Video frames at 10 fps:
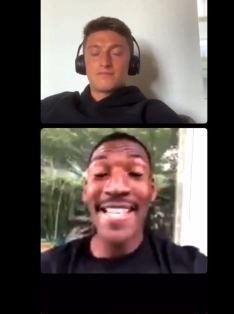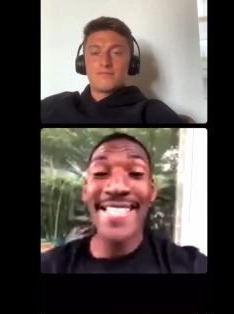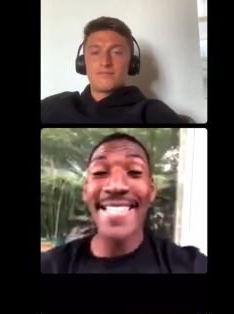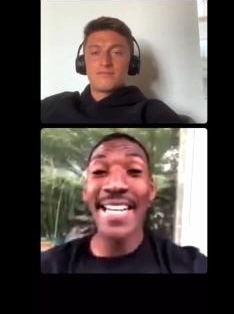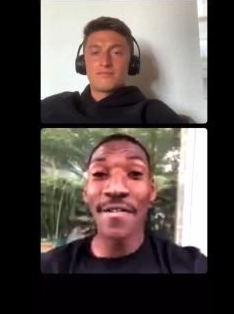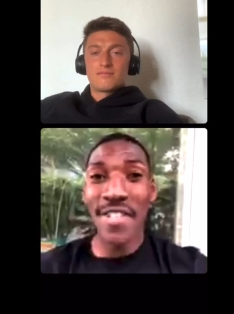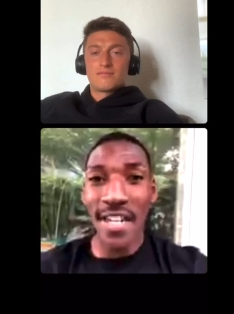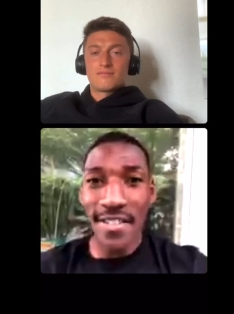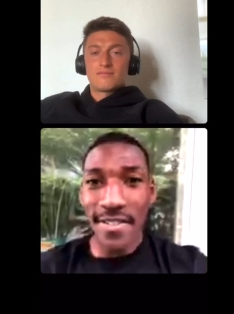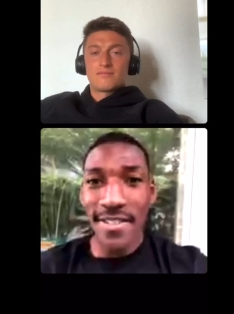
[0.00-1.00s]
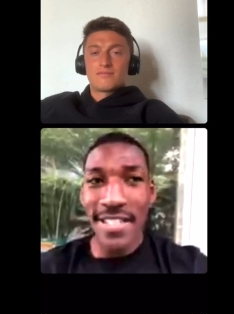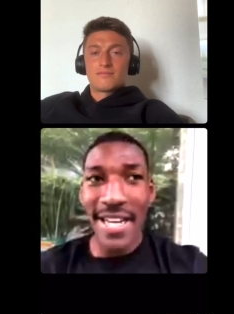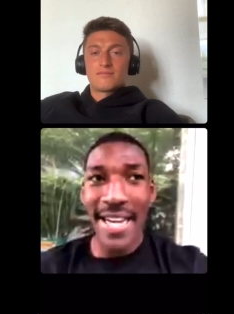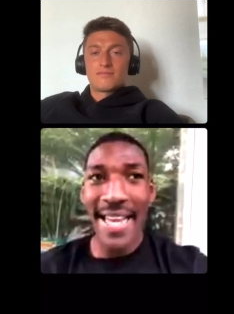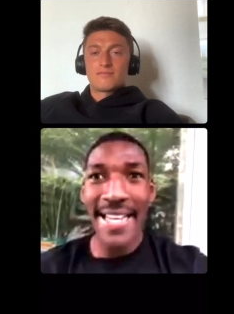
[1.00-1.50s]
Speaker 1: I've done,
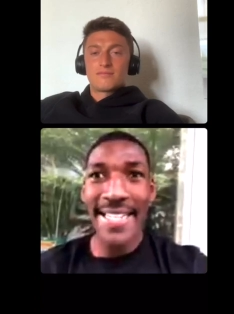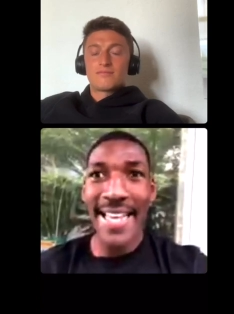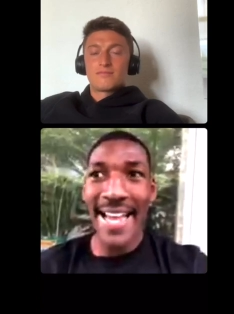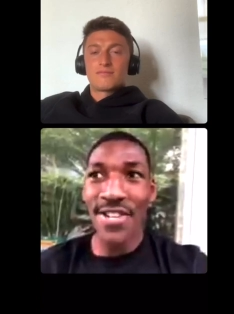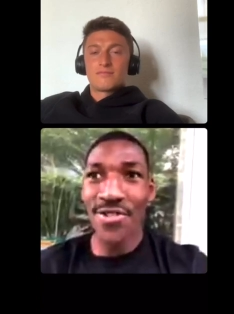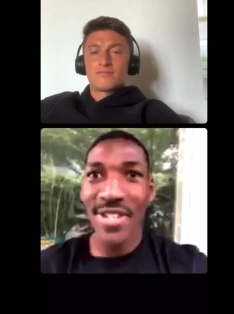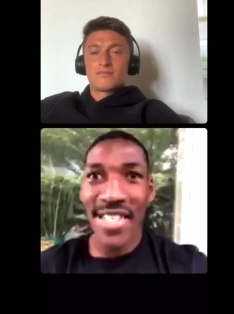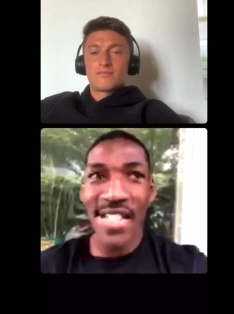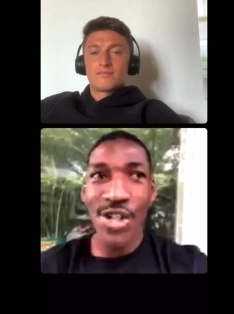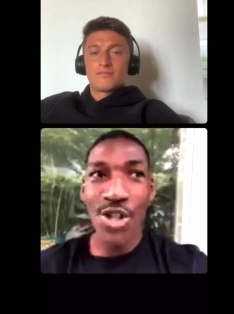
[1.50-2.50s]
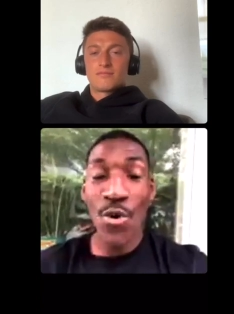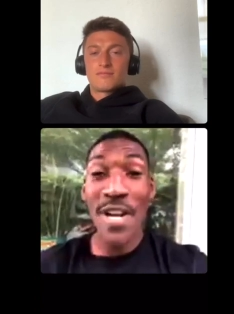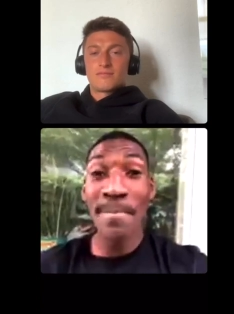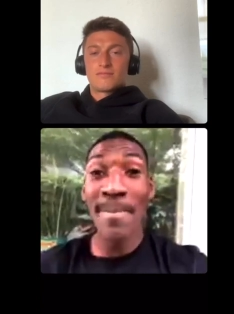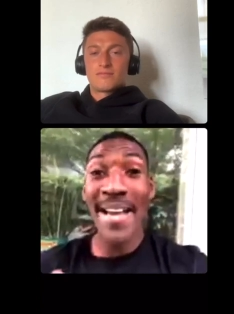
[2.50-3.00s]
like actually showing
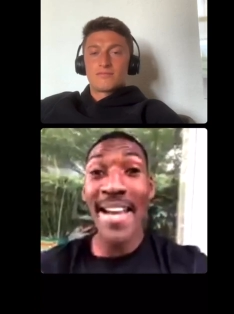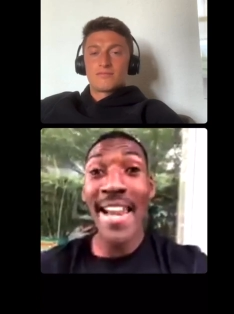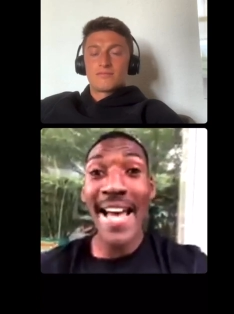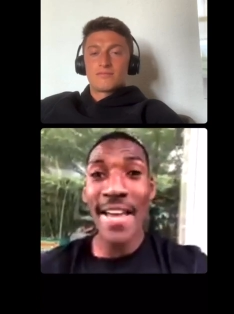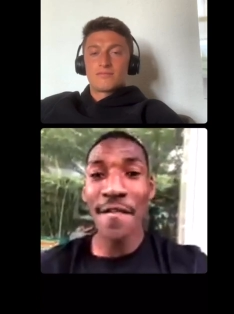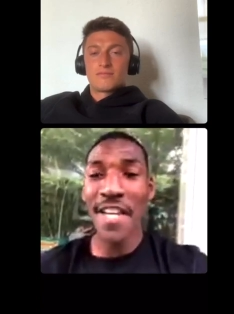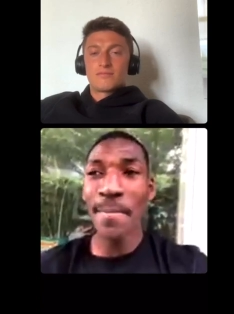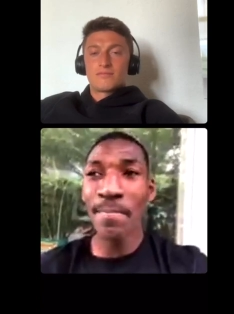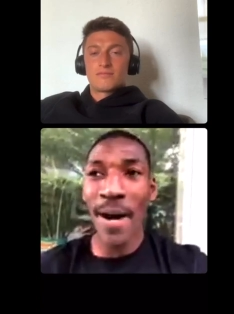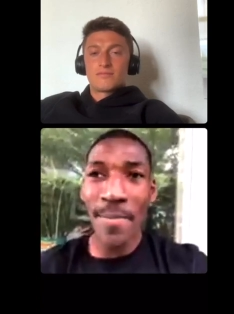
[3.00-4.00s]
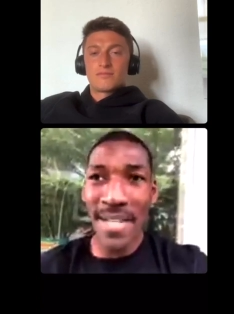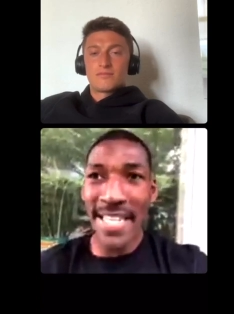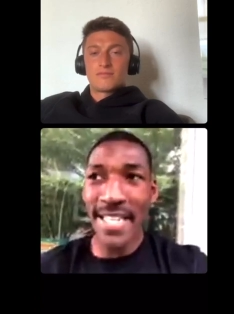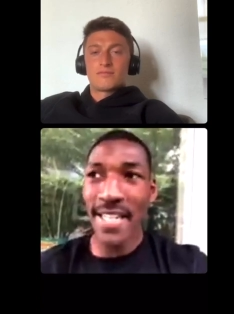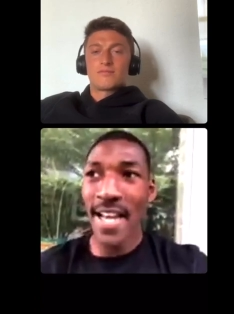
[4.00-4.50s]
my life in public,
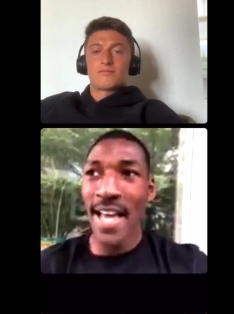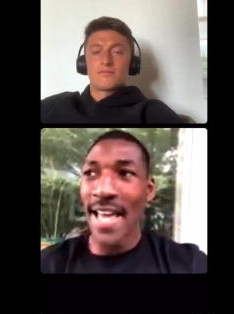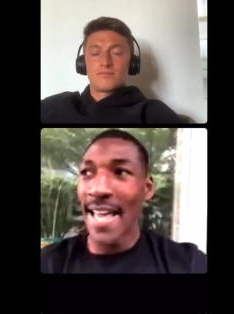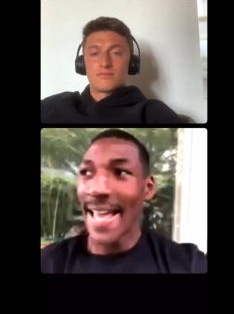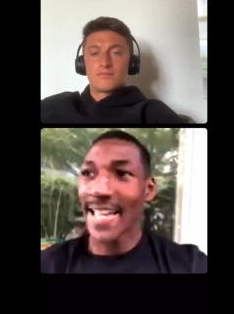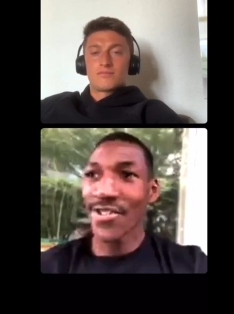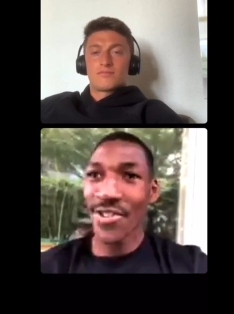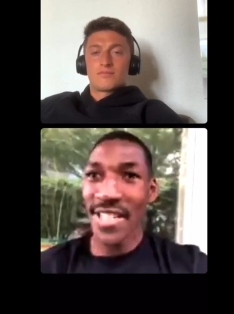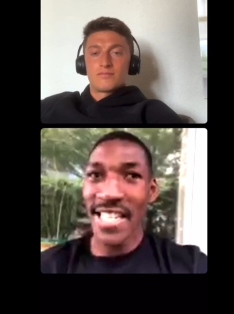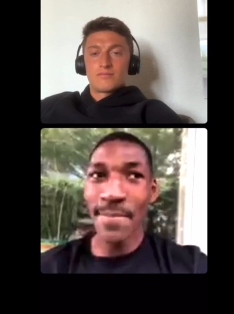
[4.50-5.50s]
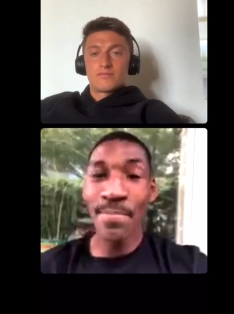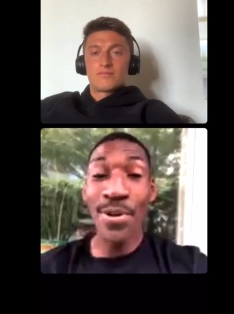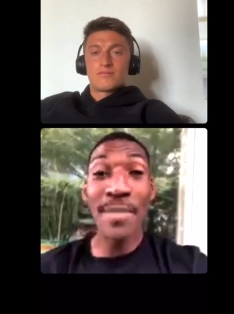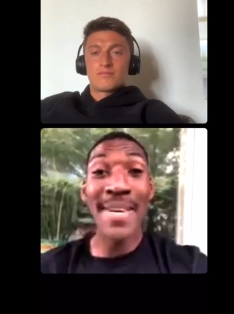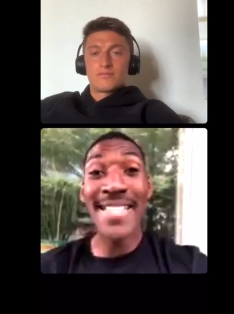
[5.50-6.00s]
actually putting
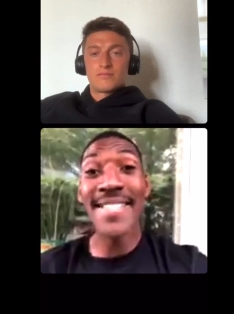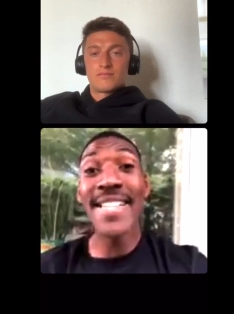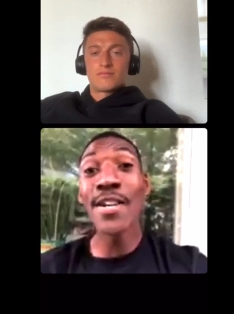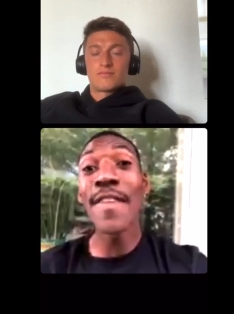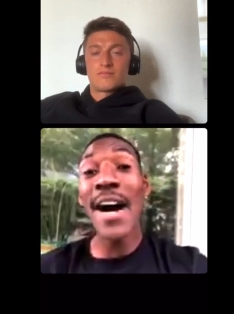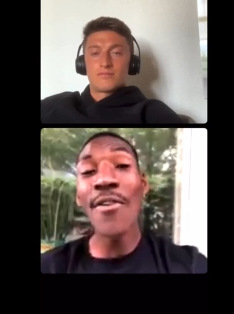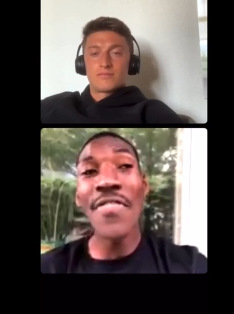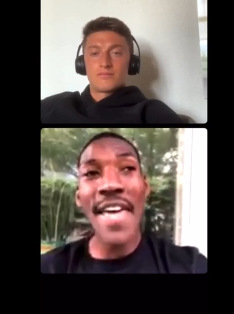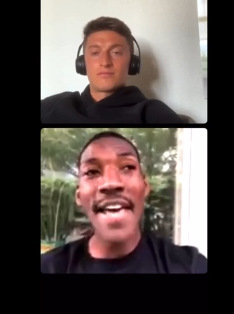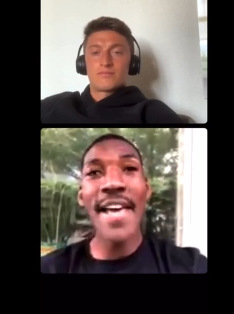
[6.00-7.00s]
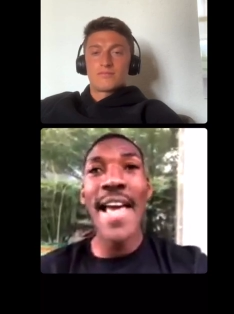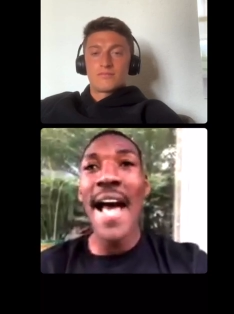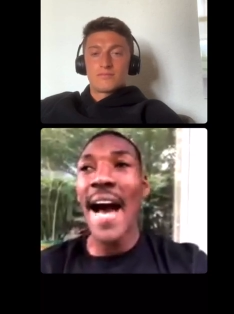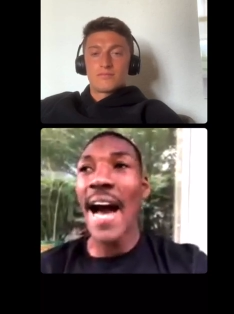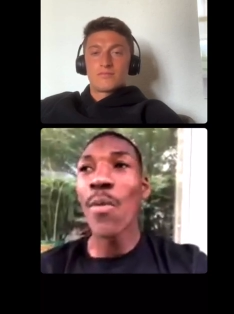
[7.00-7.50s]
myself out there,
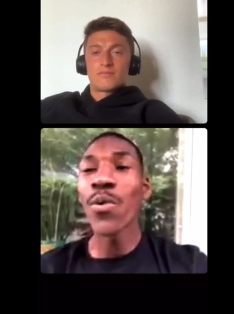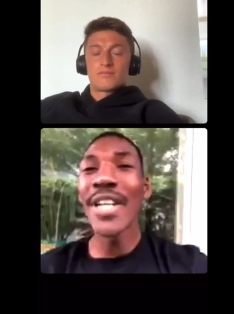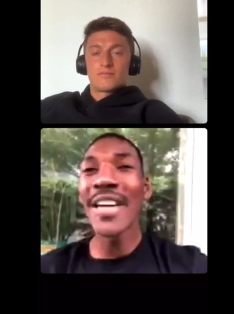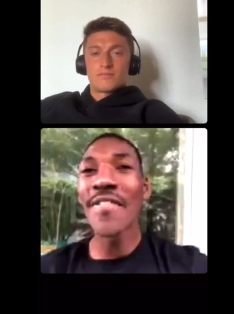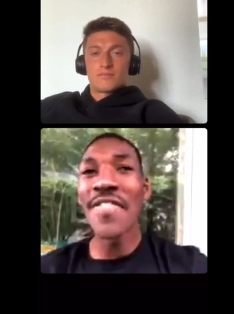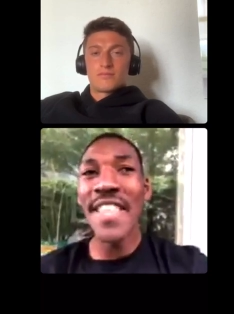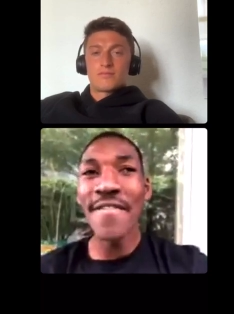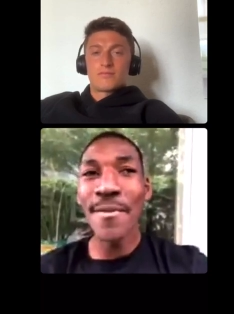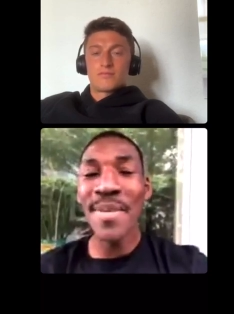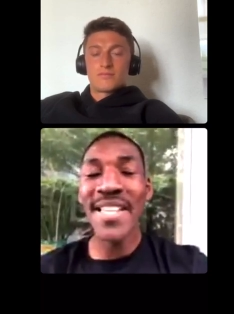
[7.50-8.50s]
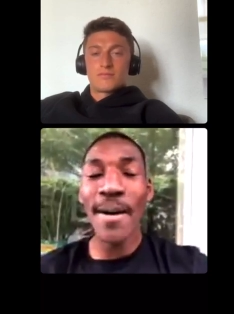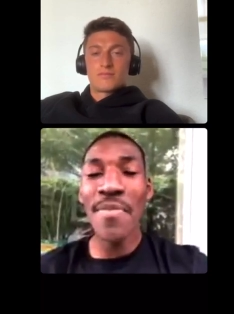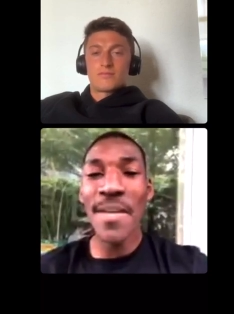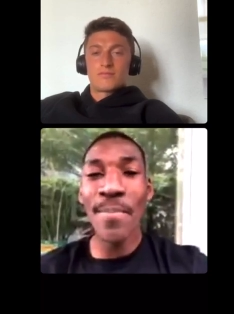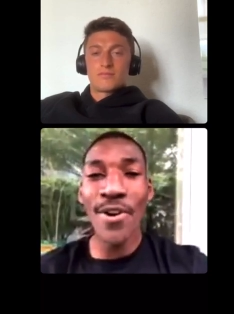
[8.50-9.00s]
I would have never become the
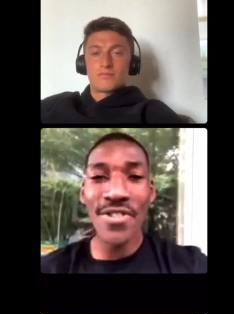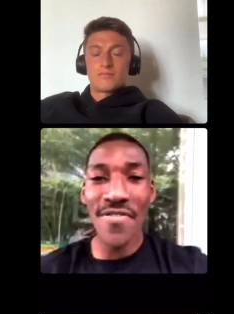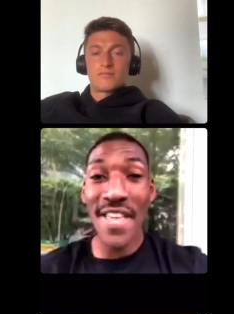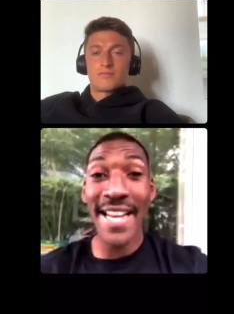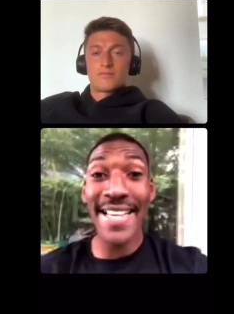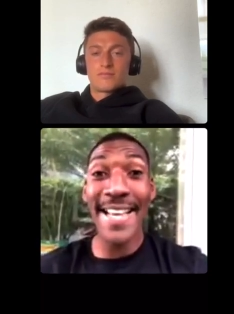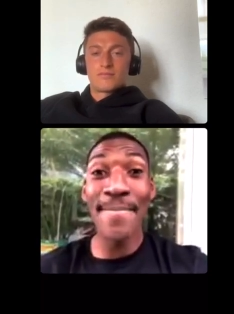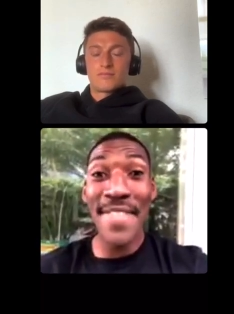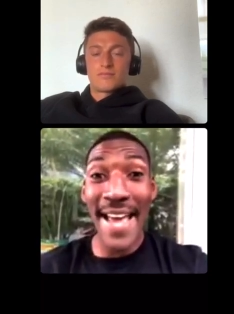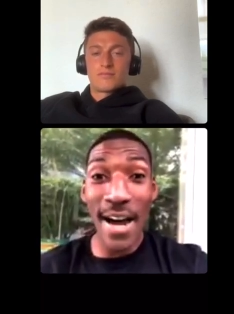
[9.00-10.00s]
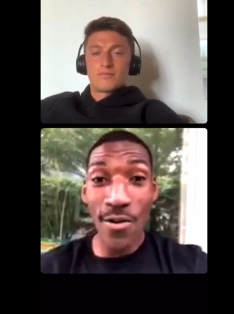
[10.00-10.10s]
person that I am now